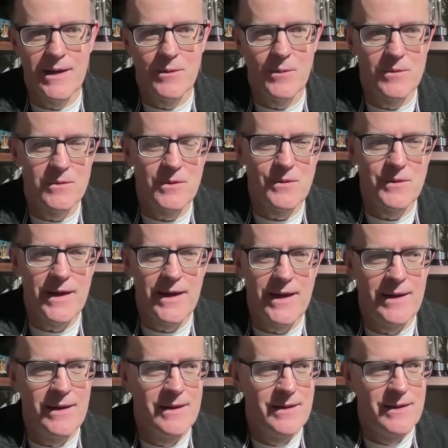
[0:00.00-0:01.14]
won't do
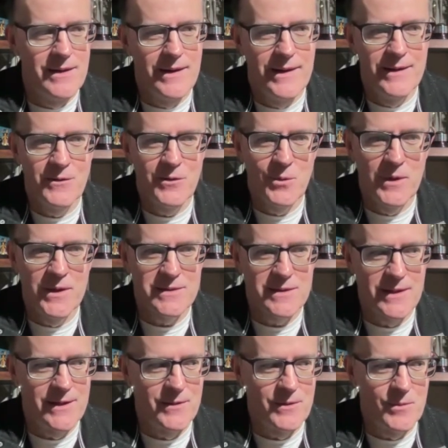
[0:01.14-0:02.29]
that." And then 2 weeks
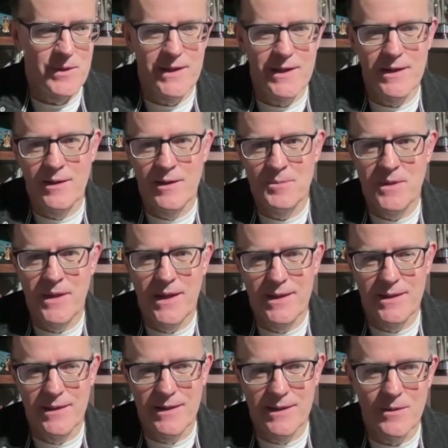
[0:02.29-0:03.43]
later, we get an update
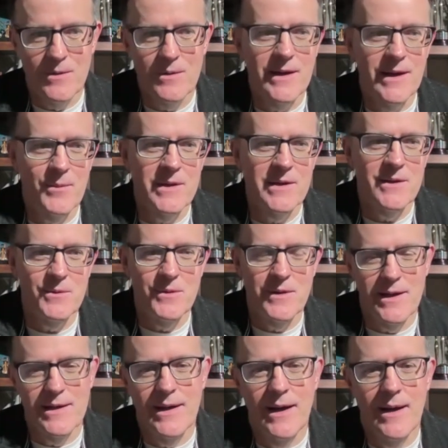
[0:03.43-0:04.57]
and like, "Oh yeah, we can do
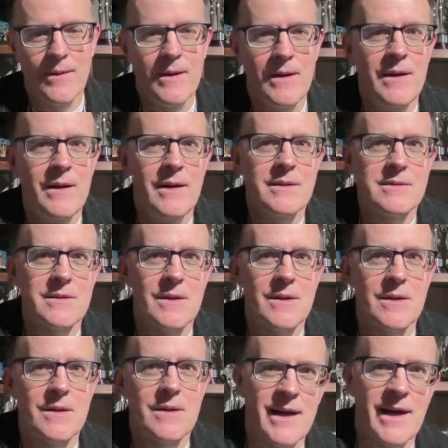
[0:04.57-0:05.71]
that now." So
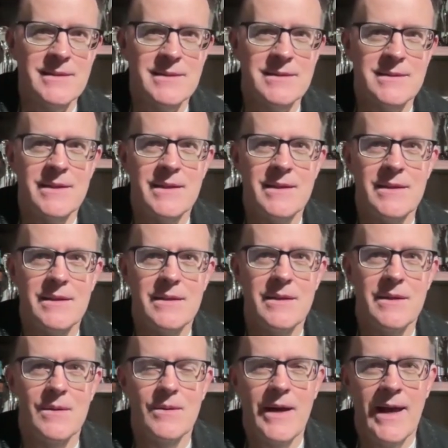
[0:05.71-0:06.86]
it's a constant,
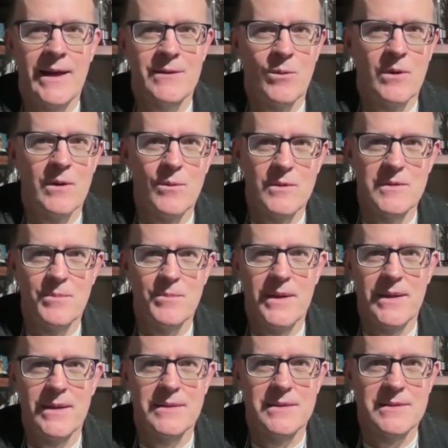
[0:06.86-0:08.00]
Act One was a
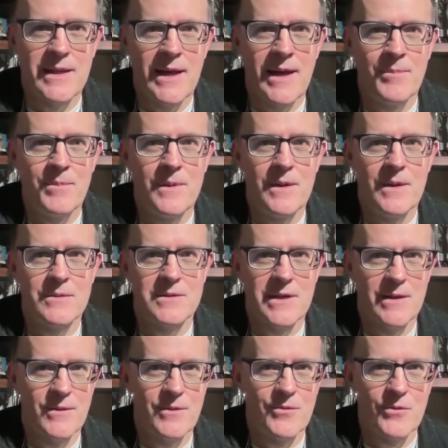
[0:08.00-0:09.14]
big step,
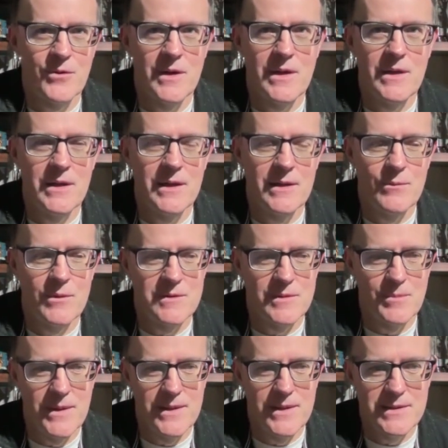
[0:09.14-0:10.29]
Gen 3, it was a
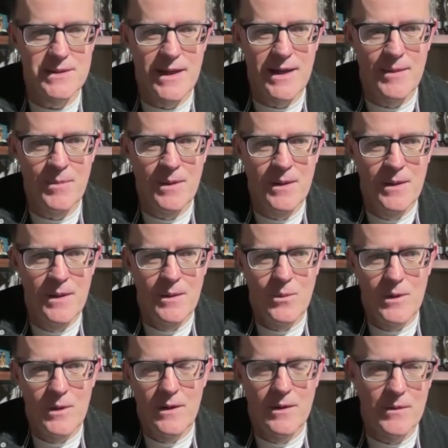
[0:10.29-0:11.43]
big step
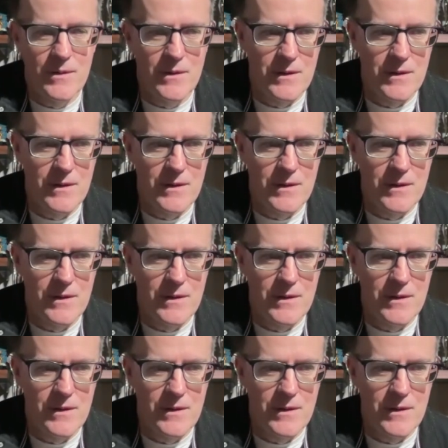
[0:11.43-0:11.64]
where